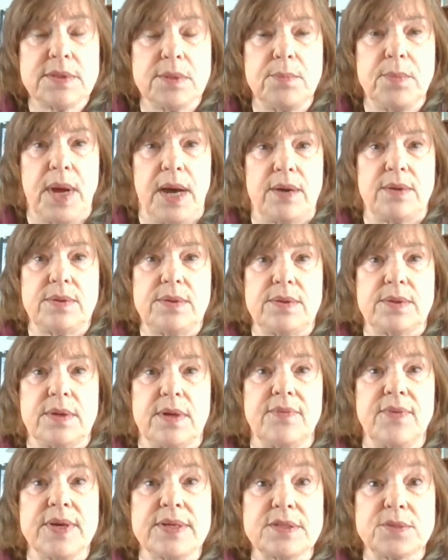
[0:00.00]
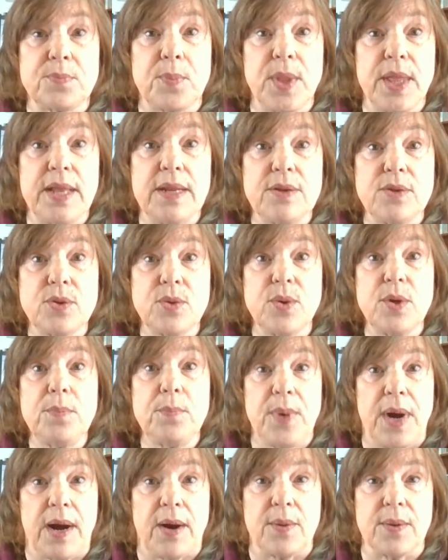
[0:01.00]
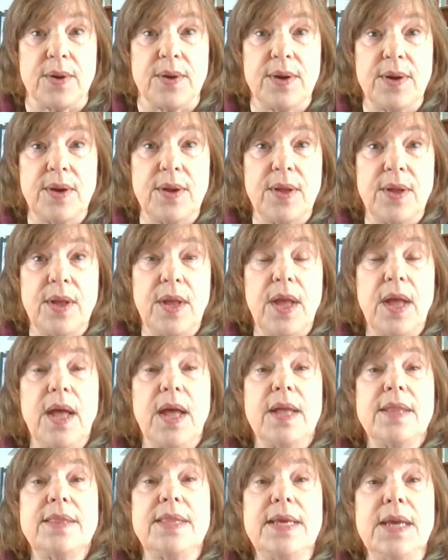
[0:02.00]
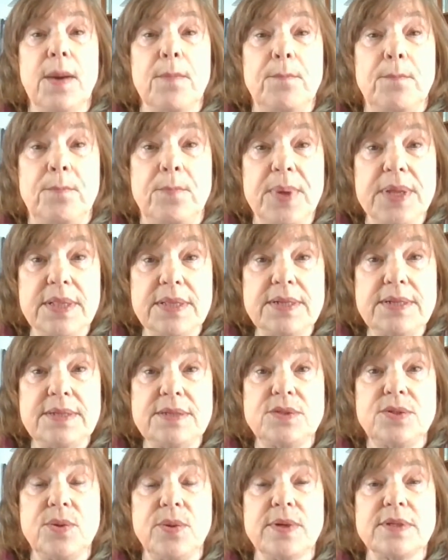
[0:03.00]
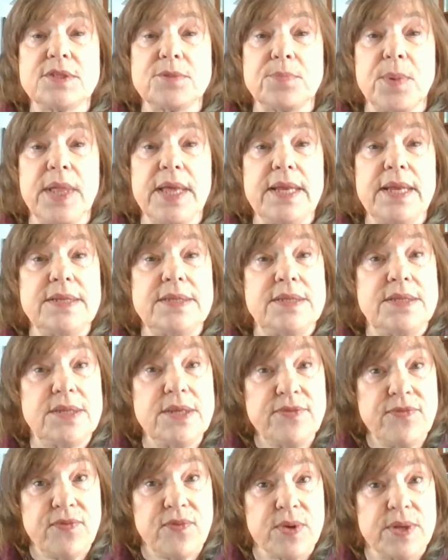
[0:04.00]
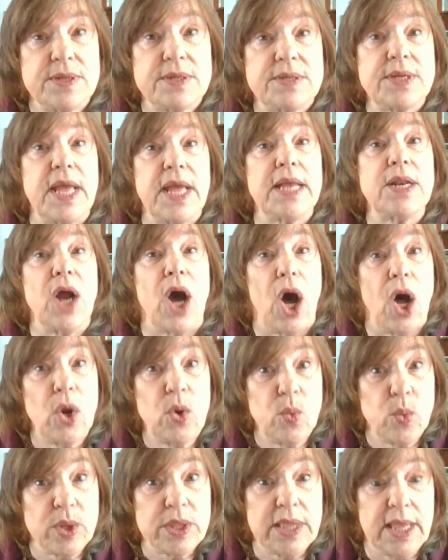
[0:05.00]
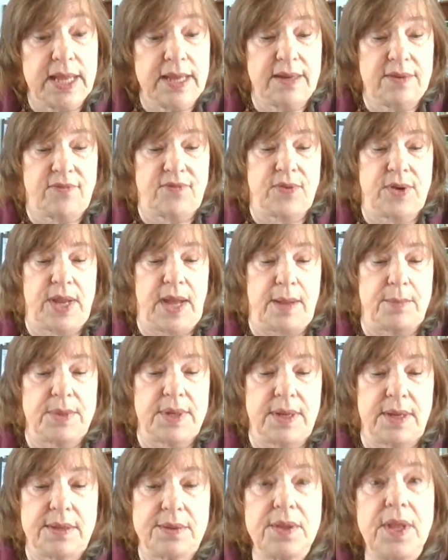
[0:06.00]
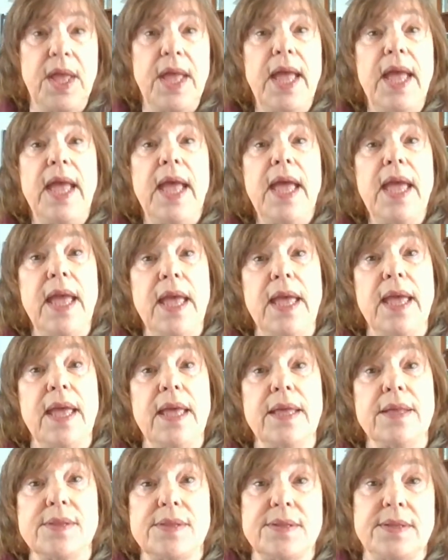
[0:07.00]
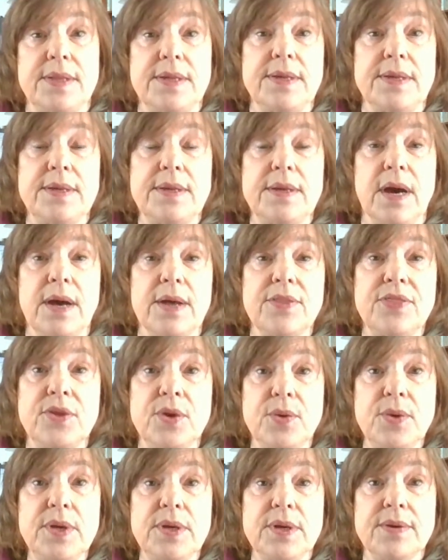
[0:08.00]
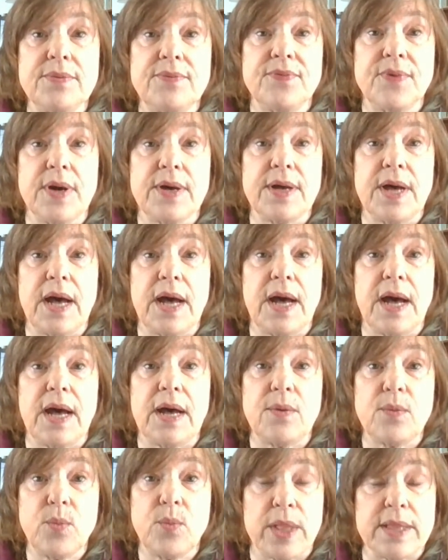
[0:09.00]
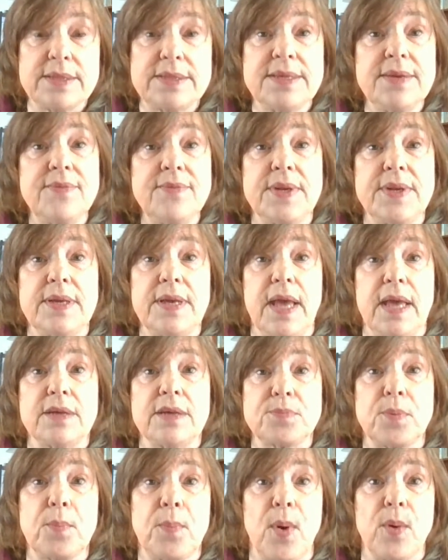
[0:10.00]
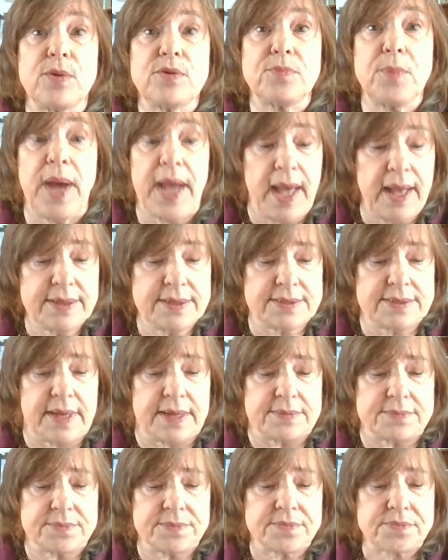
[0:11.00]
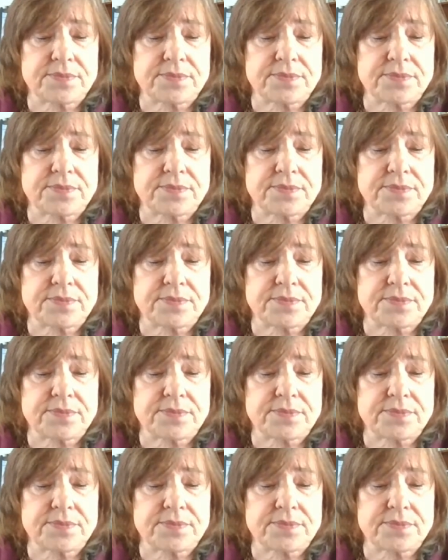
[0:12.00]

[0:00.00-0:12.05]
amount of explanatory power, the ability to explain different and unrelated phenomena, is the theory of relativity as proposed by Einstein.